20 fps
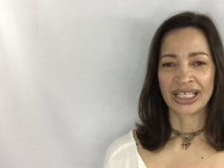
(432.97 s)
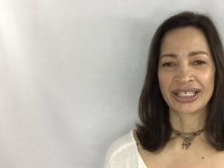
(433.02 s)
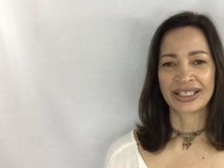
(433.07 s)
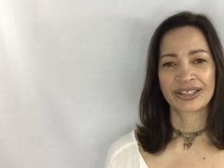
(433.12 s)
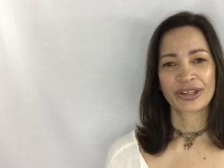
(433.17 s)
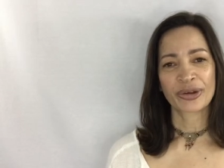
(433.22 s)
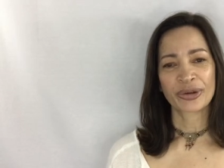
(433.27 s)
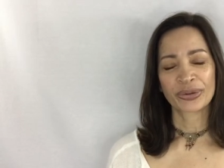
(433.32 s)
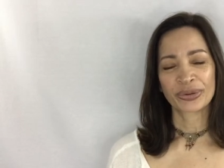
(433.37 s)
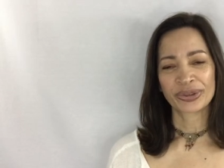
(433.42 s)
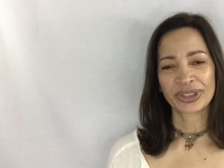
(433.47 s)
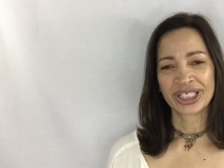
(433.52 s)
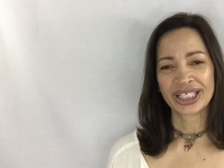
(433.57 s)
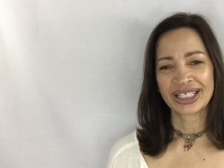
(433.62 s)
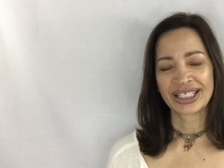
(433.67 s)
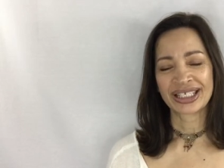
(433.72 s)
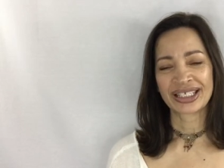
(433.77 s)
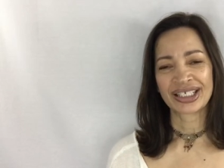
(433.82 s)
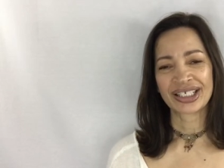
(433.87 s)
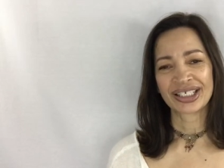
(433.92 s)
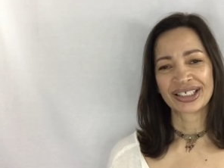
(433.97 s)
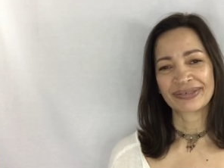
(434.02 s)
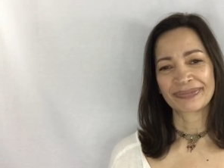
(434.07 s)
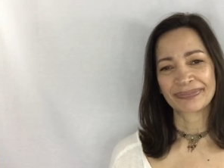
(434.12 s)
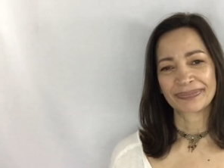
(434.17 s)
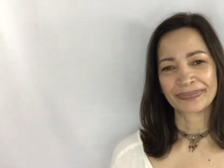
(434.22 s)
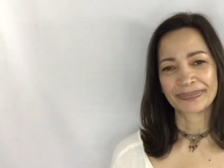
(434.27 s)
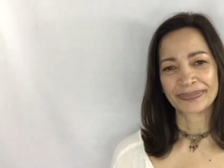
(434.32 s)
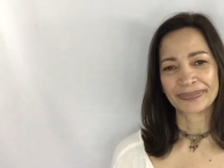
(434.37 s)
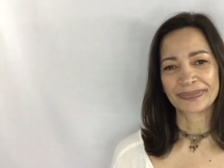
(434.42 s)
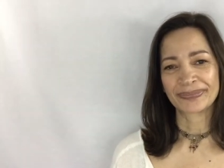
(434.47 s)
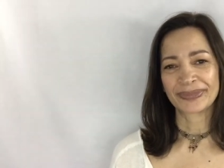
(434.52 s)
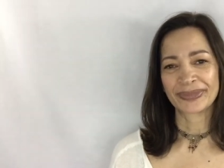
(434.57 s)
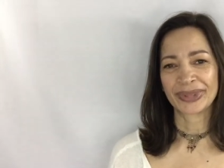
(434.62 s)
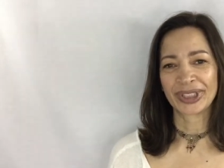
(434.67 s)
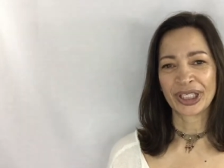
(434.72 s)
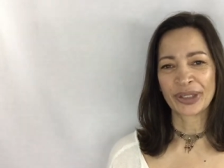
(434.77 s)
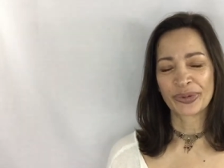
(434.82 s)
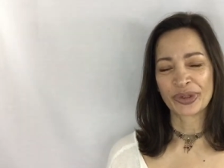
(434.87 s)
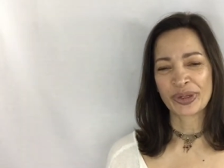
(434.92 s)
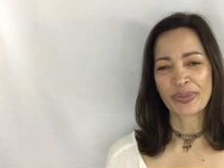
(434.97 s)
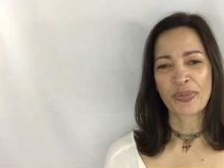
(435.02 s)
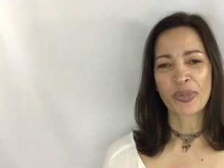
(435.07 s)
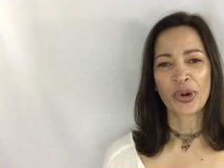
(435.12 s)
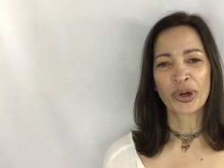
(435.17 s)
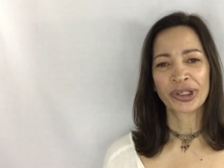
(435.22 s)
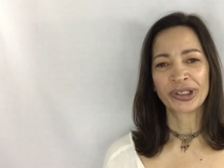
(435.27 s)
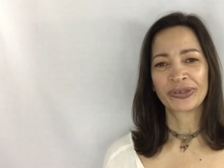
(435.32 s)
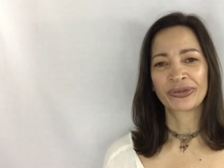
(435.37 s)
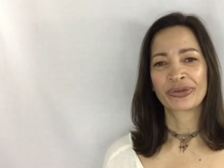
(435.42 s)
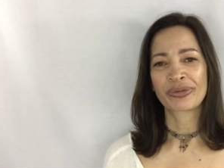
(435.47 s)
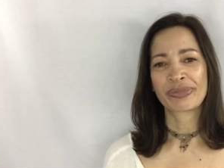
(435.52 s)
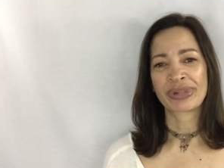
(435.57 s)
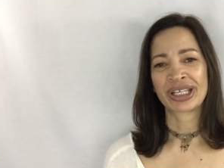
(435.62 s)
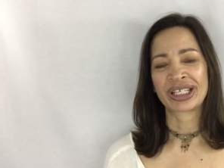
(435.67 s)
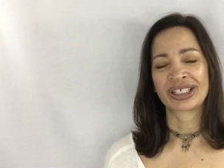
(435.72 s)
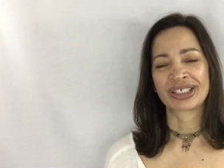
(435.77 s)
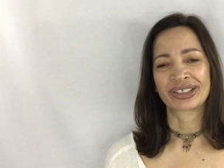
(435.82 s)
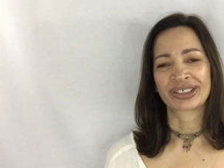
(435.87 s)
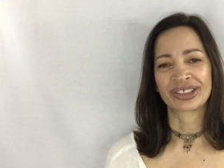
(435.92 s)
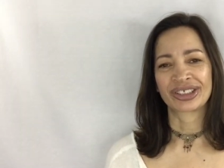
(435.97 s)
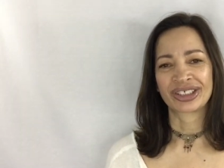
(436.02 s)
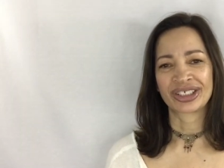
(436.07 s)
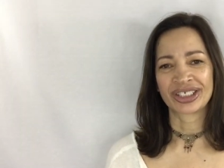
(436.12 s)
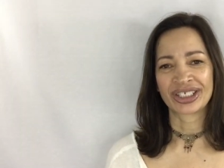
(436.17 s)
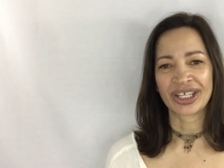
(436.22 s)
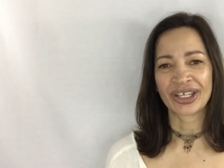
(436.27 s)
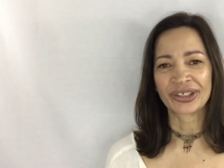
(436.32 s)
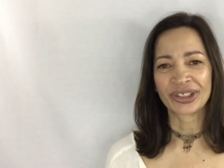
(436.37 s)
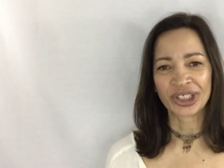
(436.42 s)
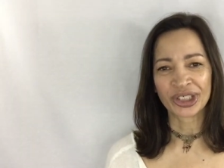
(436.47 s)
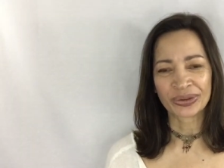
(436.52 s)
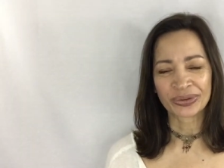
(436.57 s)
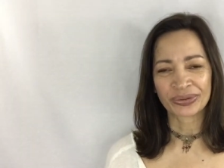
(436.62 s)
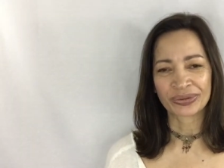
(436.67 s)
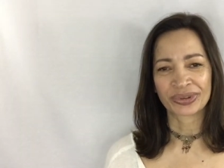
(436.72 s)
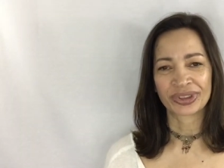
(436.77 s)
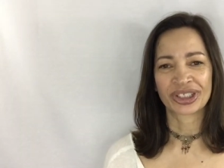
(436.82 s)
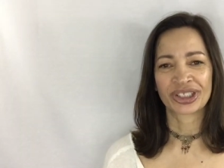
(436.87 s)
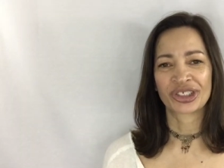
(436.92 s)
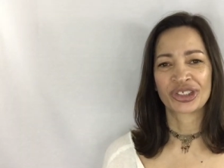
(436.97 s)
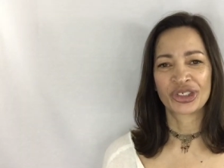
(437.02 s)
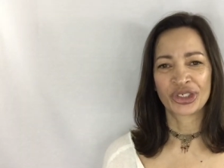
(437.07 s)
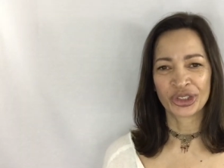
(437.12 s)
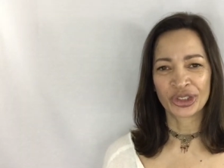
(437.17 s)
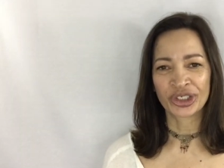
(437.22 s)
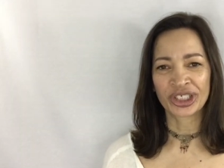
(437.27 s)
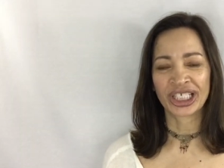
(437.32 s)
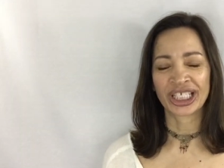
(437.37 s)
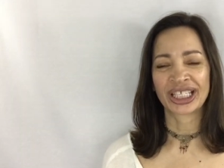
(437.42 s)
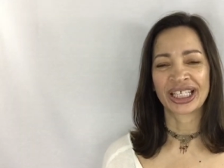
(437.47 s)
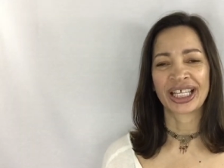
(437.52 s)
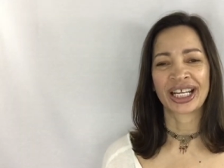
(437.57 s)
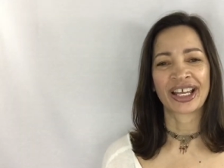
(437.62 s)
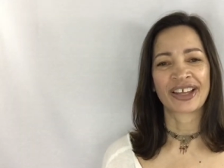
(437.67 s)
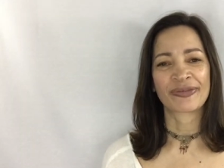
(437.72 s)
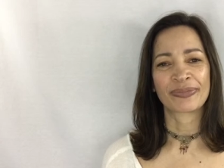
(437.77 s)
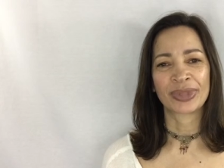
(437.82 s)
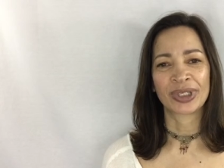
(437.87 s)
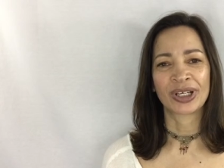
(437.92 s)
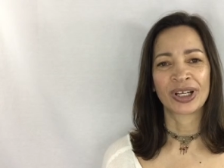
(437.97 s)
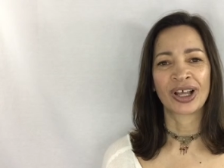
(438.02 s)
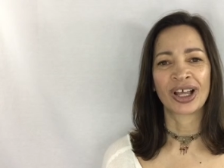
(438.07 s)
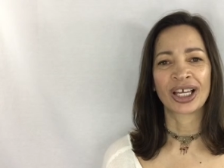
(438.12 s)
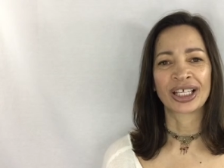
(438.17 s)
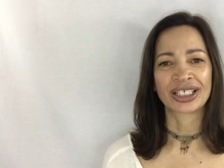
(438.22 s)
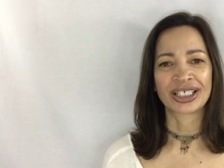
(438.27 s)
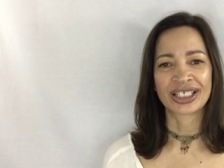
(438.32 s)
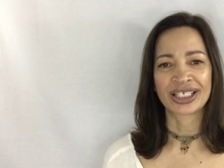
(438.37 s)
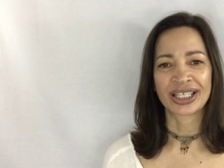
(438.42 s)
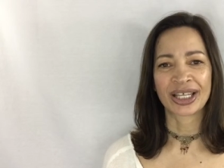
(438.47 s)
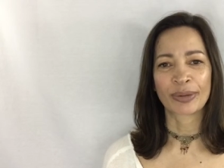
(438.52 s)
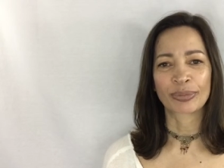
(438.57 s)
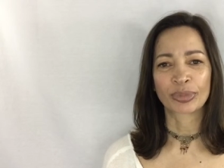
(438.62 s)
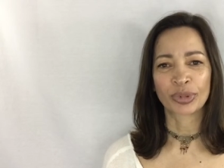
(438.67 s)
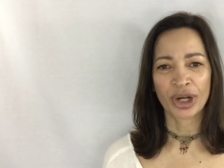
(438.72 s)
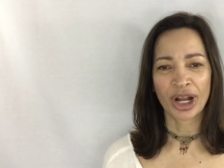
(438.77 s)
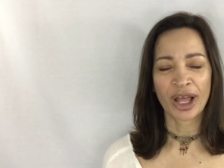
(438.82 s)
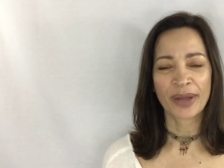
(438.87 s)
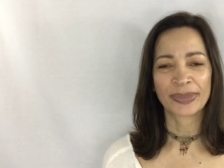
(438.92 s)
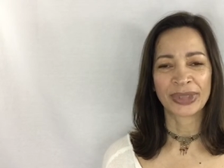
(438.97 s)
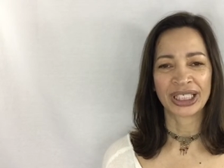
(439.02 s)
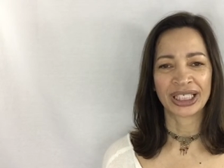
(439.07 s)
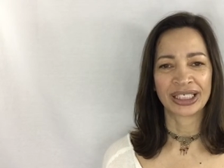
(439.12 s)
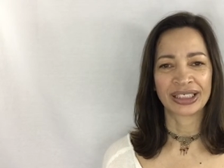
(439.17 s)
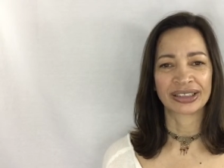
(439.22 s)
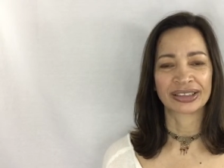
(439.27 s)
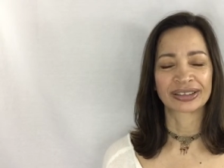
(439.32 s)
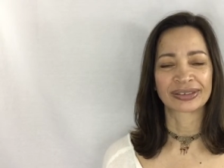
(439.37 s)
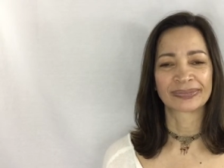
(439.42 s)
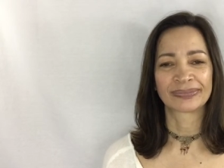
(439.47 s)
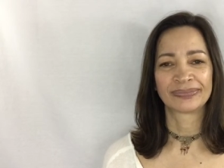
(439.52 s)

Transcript: So you see, it was important for me to tell you the journey that I've been on that brought me here.